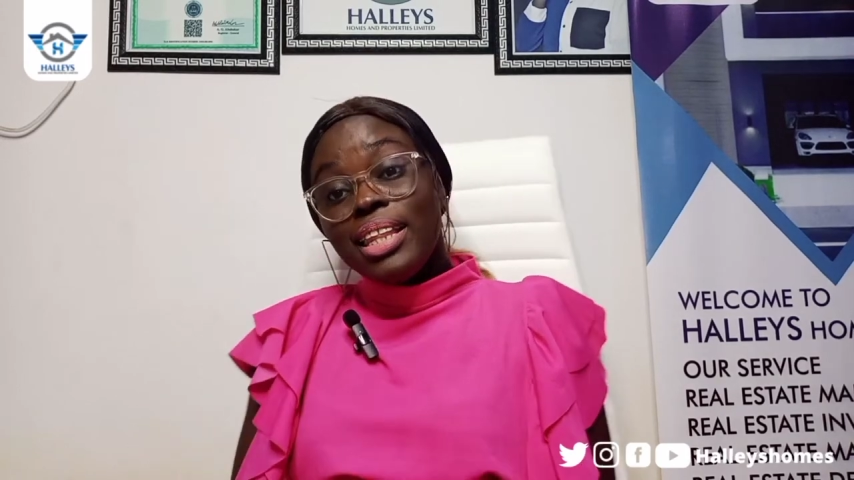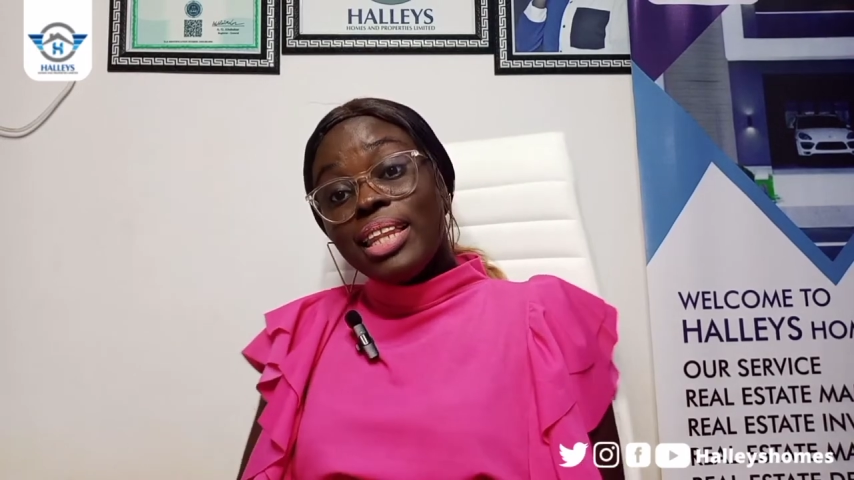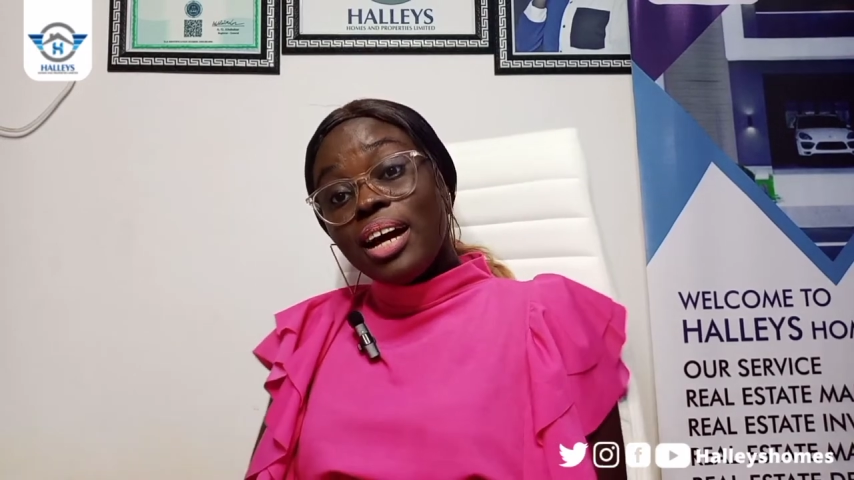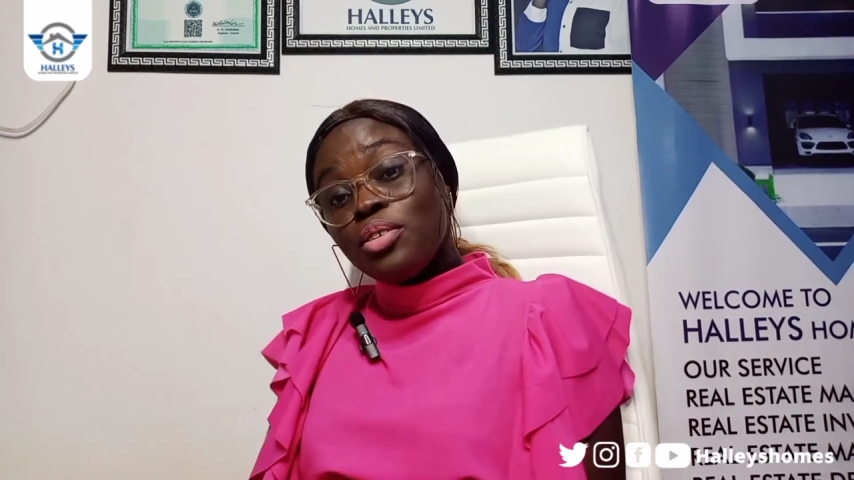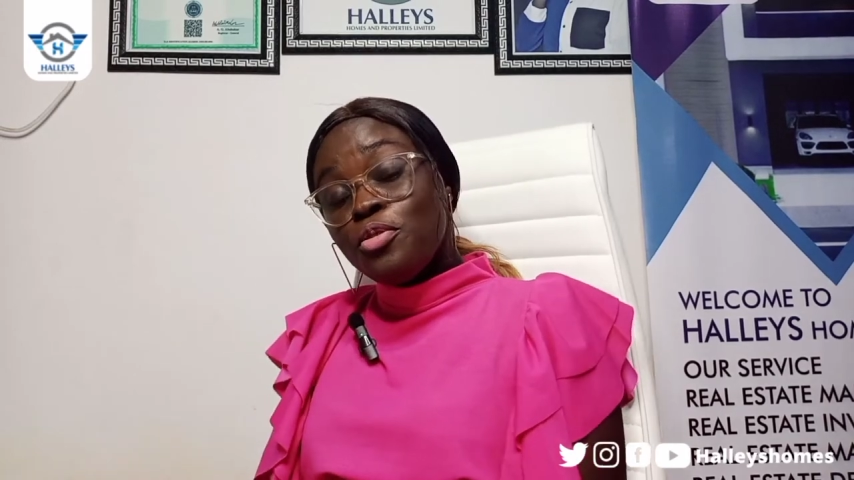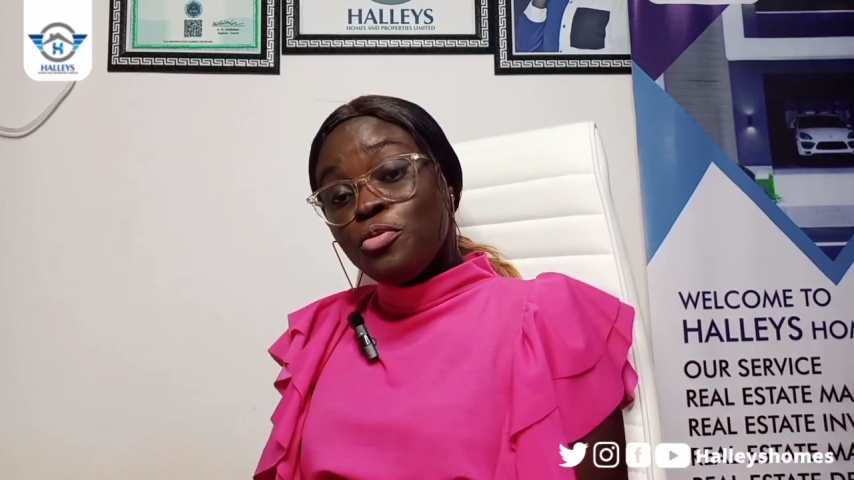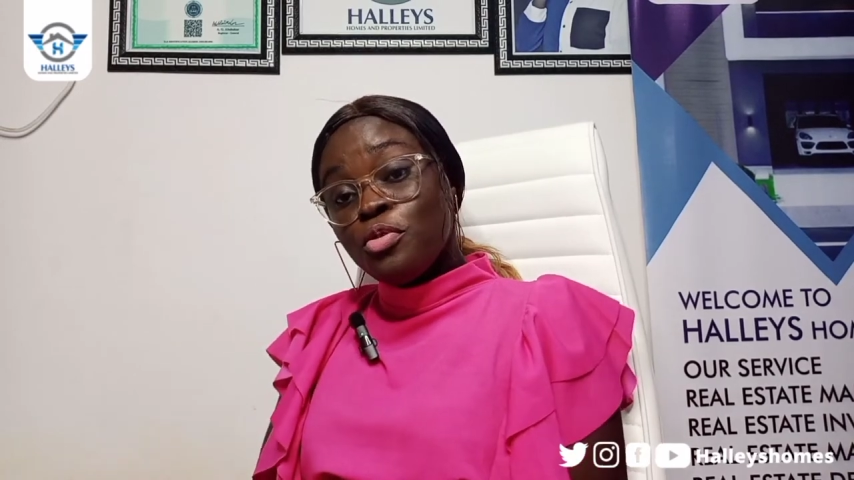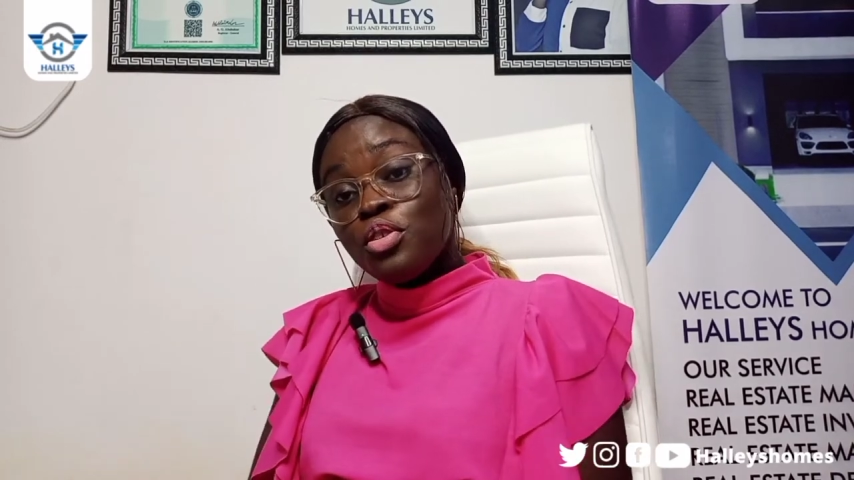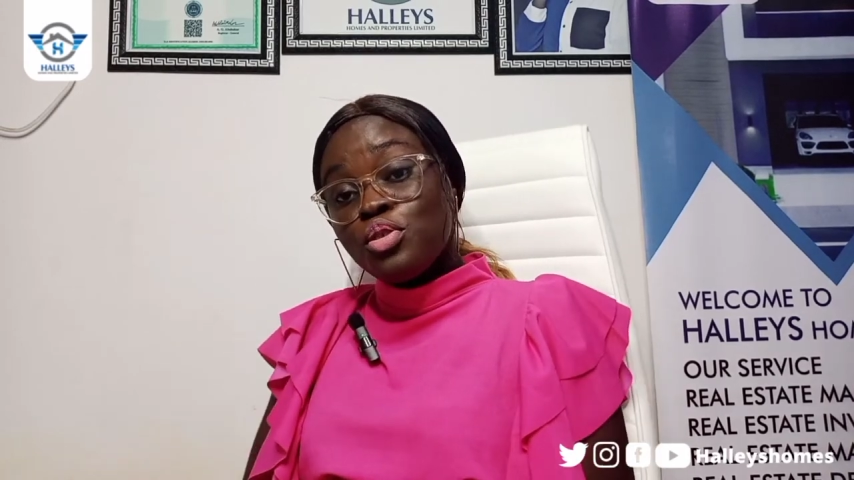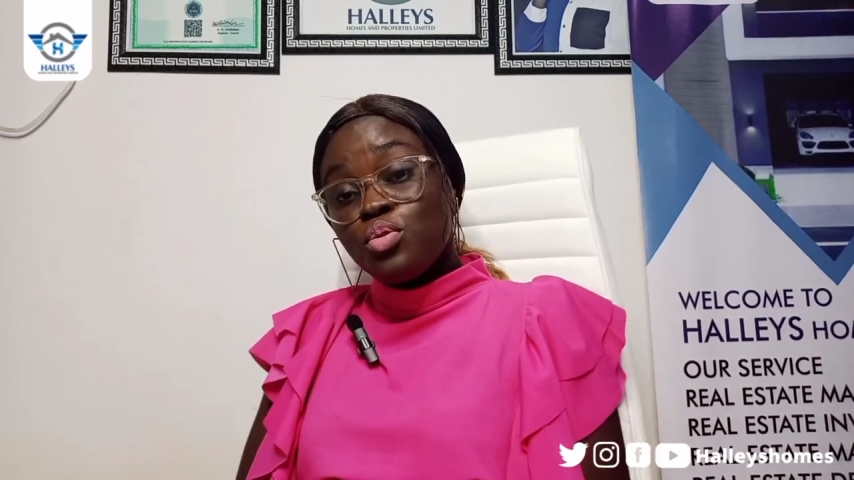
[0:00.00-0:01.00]

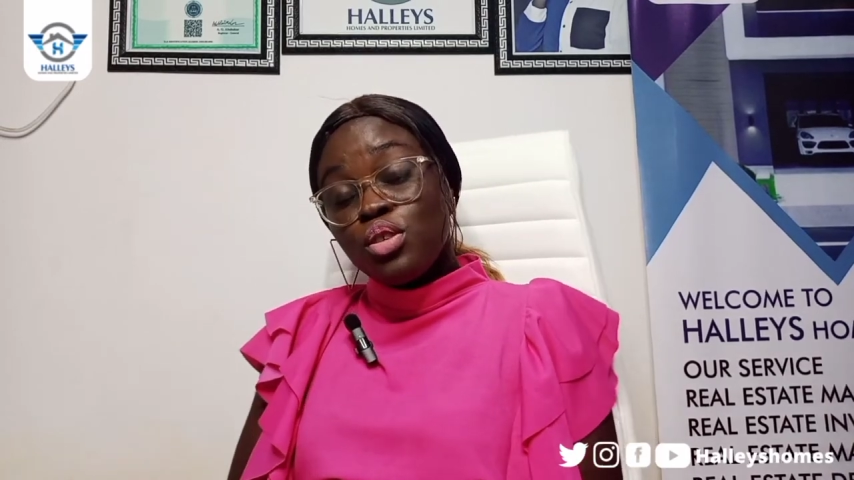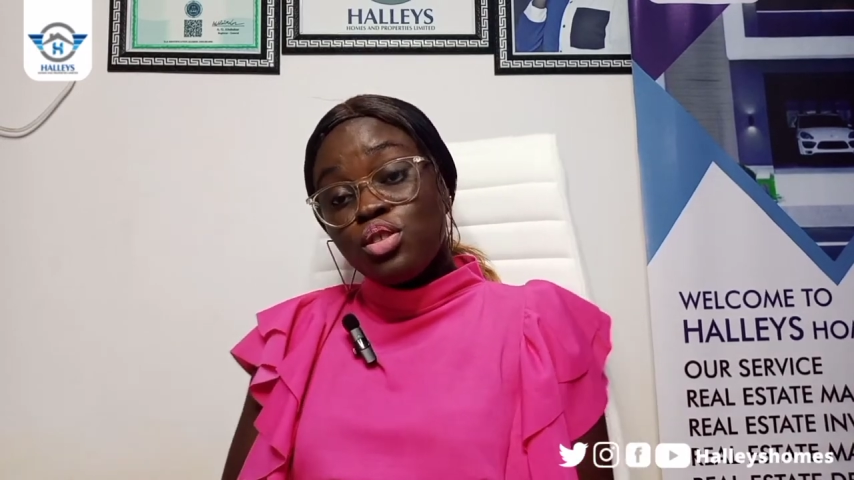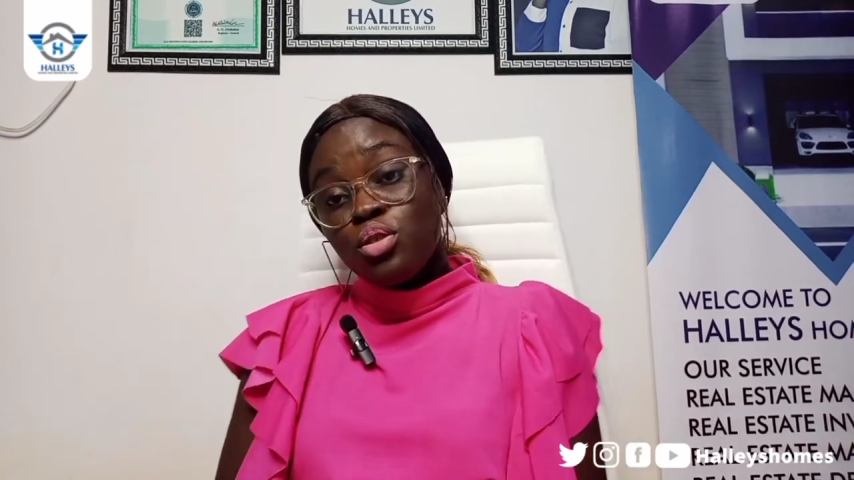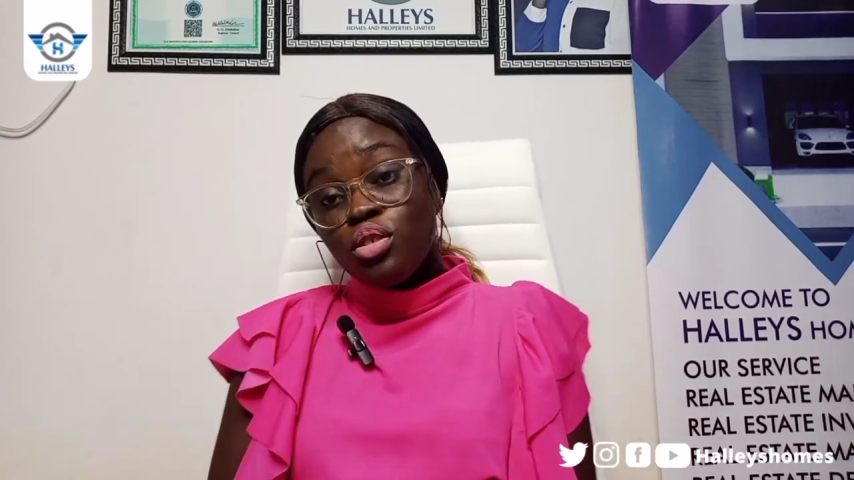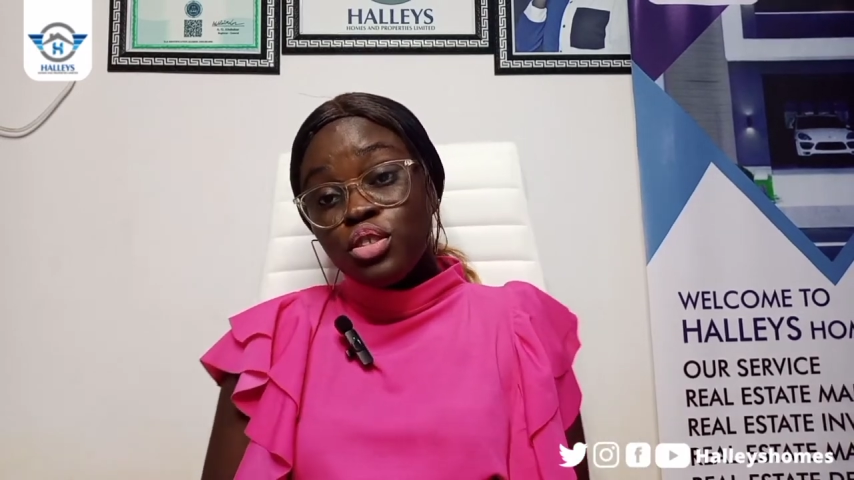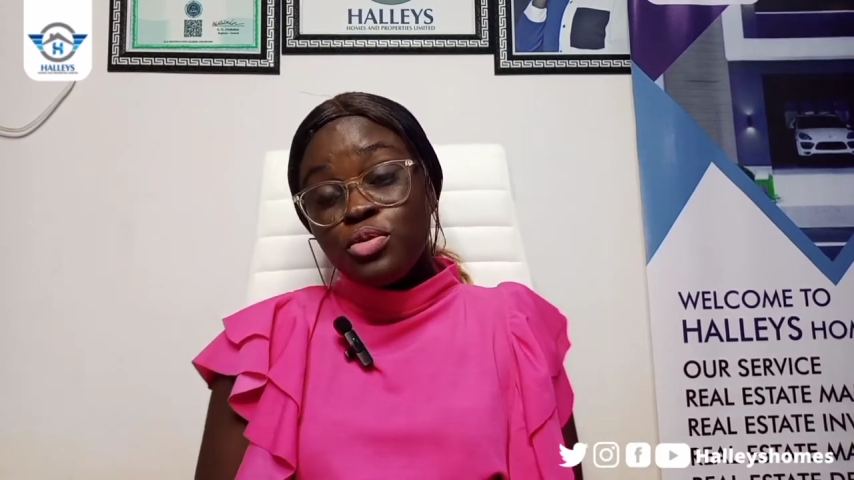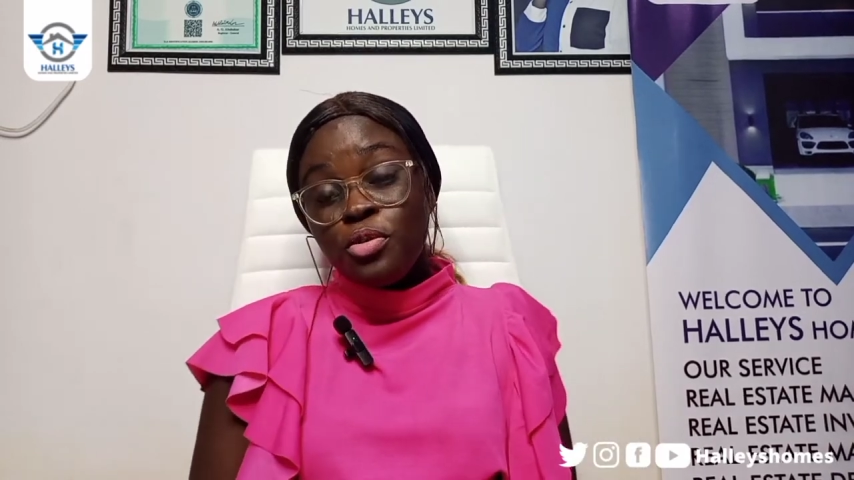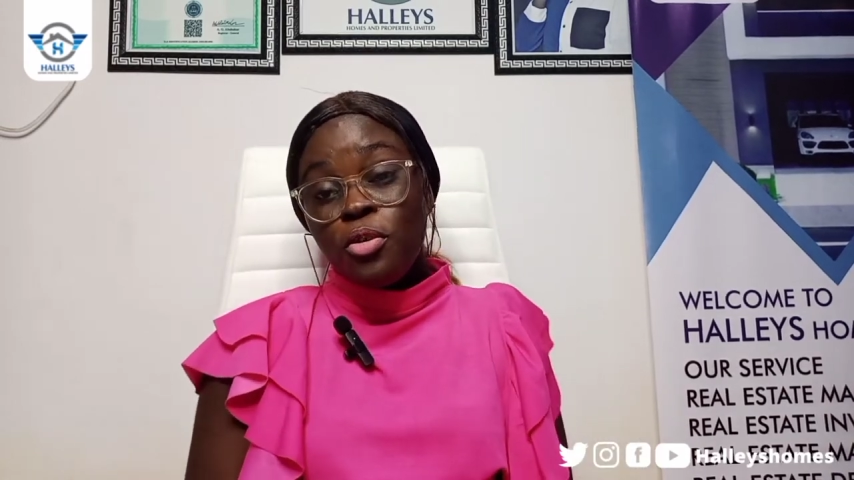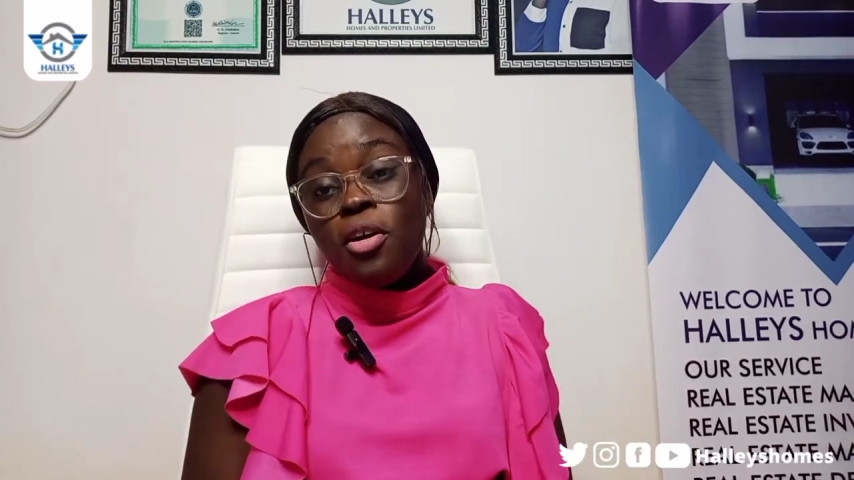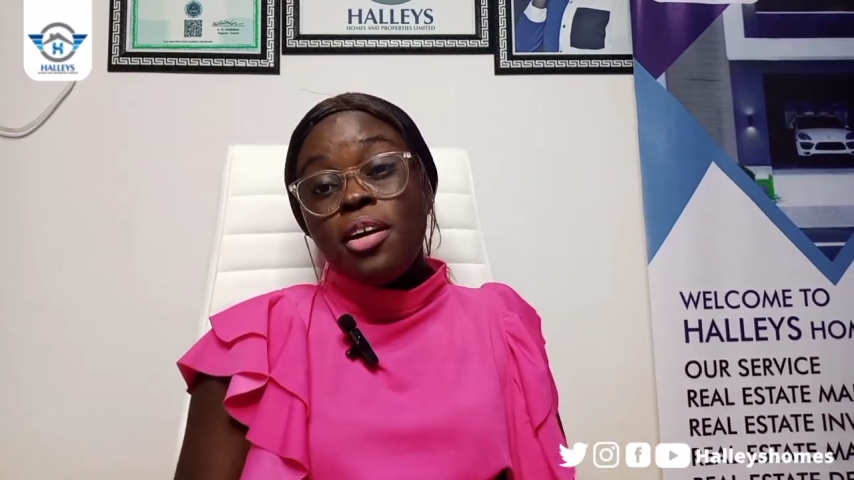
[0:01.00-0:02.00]
Lagoon Funds was launched
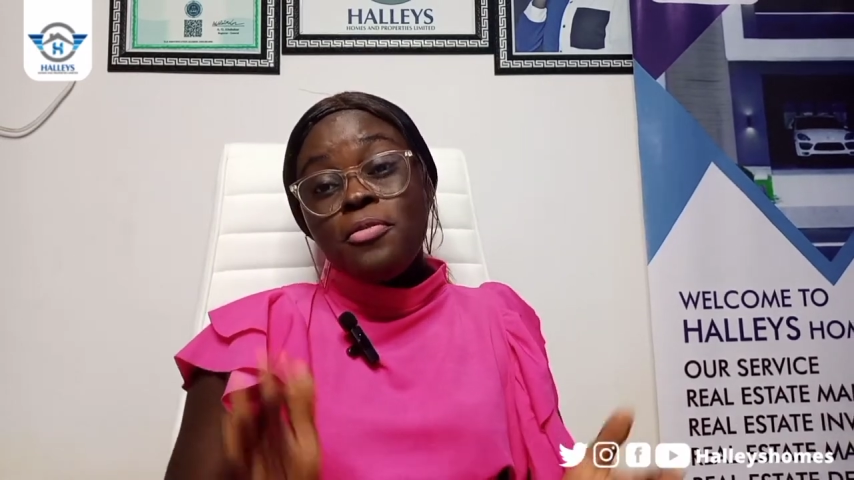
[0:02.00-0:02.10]
for